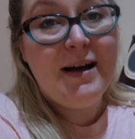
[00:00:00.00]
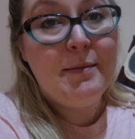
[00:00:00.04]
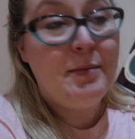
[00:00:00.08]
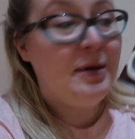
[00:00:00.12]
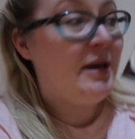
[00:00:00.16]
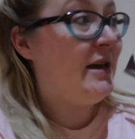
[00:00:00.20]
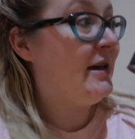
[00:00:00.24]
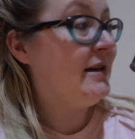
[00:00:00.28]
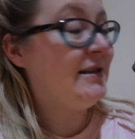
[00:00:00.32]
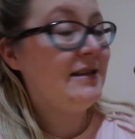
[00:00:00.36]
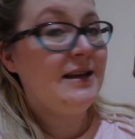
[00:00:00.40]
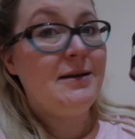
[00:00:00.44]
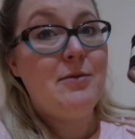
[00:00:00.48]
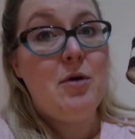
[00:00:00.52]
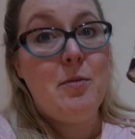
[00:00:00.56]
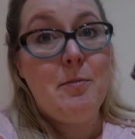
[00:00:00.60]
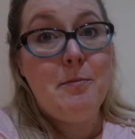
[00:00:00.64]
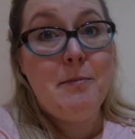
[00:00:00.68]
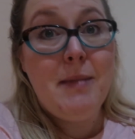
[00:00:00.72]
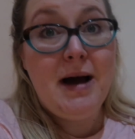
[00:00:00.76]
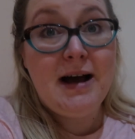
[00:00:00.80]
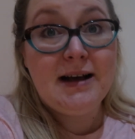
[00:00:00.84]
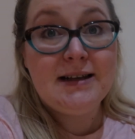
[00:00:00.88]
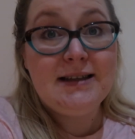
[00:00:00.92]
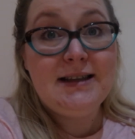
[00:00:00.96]
because I'm a
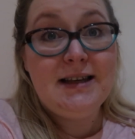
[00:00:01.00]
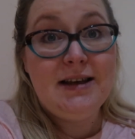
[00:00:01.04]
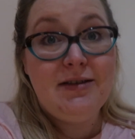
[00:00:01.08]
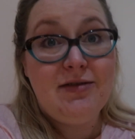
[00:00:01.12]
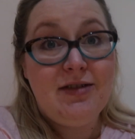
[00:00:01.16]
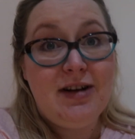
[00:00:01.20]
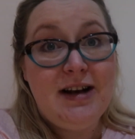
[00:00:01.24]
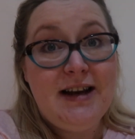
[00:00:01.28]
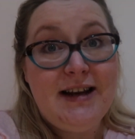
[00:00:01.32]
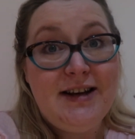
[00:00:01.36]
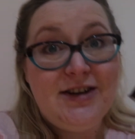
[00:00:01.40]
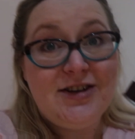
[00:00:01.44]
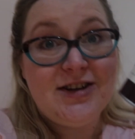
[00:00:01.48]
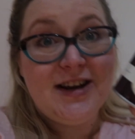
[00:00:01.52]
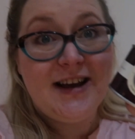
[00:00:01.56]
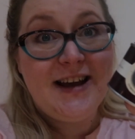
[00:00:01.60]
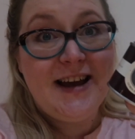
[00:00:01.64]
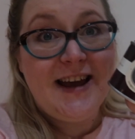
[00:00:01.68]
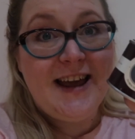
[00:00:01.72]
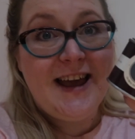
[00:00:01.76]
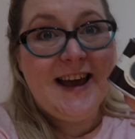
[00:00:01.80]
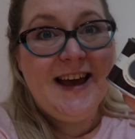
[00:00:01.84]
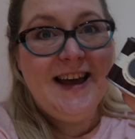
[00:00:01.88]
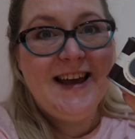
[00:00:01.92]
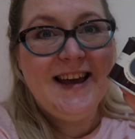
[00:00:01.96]
massive
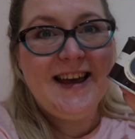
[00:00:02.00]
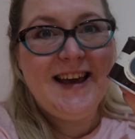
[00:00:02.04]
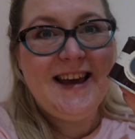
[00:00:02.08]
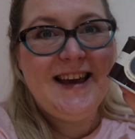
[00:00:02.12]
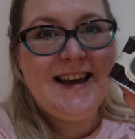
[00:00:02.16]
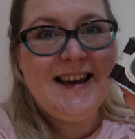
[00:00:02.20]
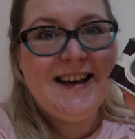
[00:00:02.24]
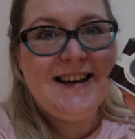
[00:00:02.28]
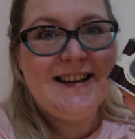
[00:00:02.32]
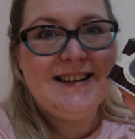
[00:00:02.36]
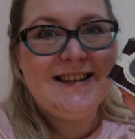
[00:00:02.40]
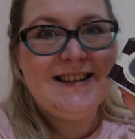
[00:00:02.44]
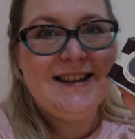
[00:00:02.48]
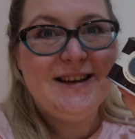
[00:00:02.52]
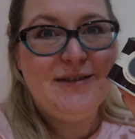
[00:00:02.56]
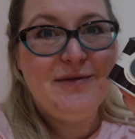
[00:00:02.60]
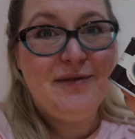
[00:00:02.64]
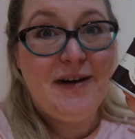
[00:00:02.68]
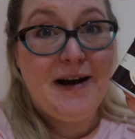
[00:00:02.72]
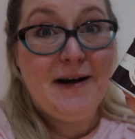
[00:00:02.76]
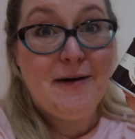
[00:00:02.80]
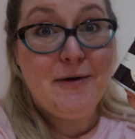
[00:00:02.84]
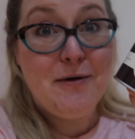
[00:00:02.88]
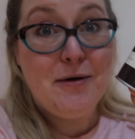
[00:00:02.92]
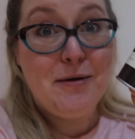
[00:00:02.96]
cliche, is the
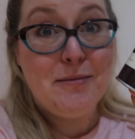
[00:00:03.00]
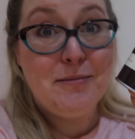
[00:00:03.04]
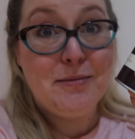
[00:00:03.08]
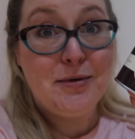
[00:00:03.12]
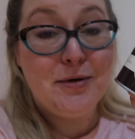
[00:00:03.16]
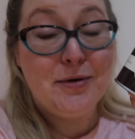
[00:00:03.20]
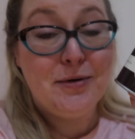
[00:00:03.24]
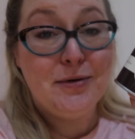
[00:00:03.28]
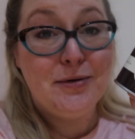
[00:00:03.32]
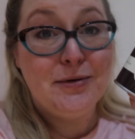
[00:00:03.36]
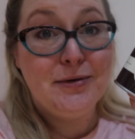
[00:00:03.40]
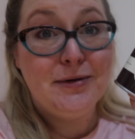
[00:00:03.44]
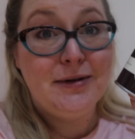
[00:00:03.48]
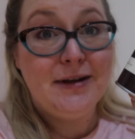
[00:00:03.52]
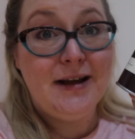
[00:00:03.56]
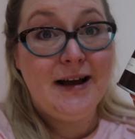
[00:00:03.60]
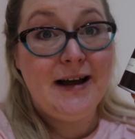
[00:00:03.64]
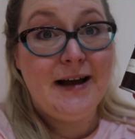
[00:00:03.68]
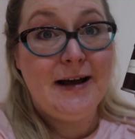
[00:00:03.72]
Farrow and Ball